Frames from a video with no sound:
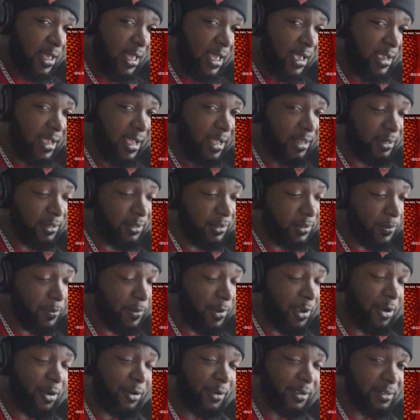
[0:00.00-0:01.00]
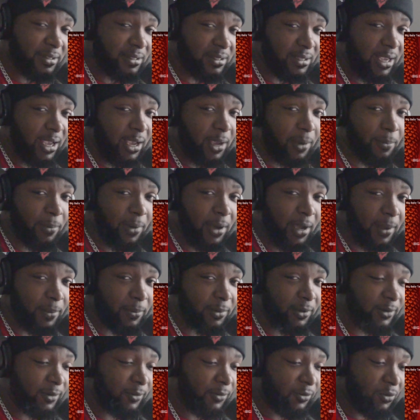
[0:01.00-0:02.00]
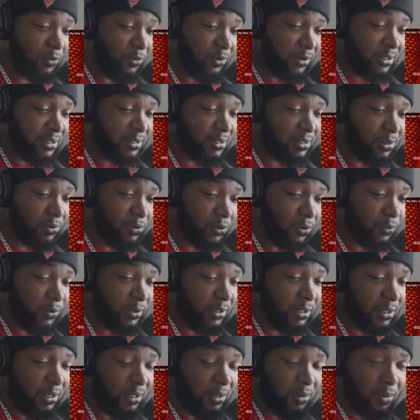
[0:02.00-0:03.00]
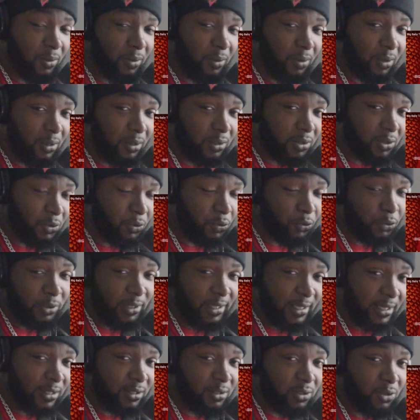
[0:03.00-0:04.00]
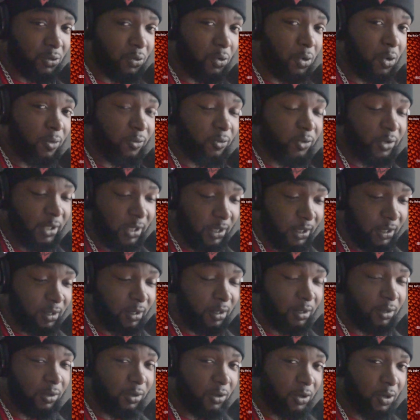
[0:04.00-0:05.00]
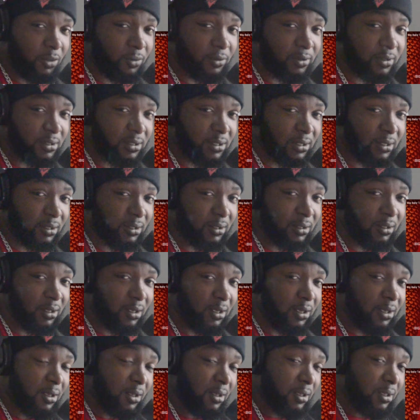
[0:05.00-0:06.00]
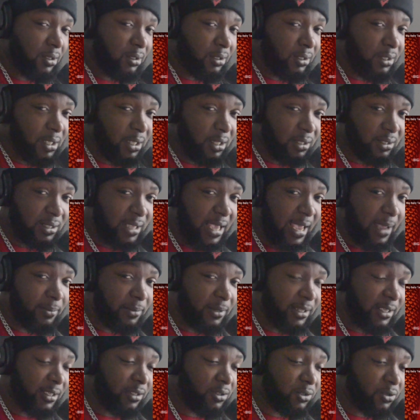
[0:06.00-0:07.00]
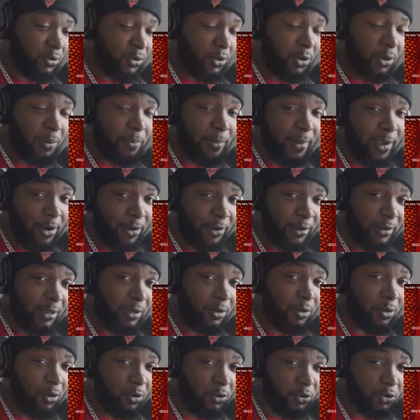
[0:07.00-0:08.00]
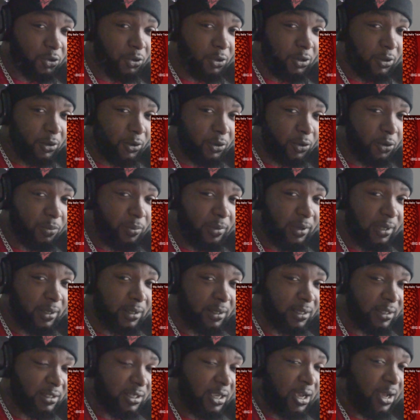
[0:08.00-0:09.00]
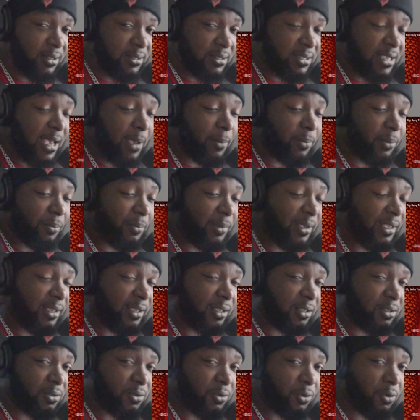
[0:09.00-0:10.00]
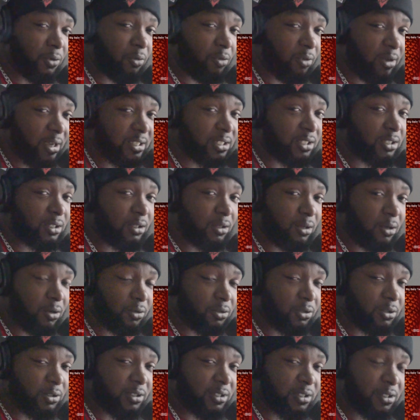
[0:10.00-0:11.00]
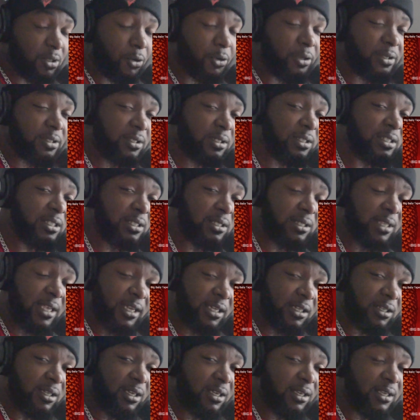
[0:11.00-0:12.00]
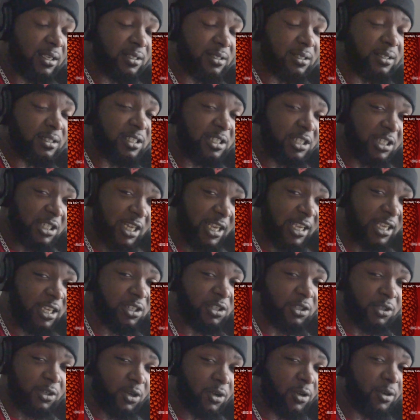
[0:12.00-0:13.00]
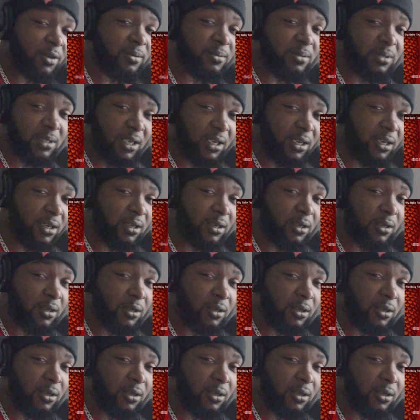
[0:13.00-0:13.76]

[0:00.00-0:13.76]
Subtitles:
I got the American side popping. If you want to see what we tuned in to over here, you know what I'm saying? Get tapped into the American culture a little bit, because y'all tapping me into the Russian culture. So it's an exchange, you know what I'm saying?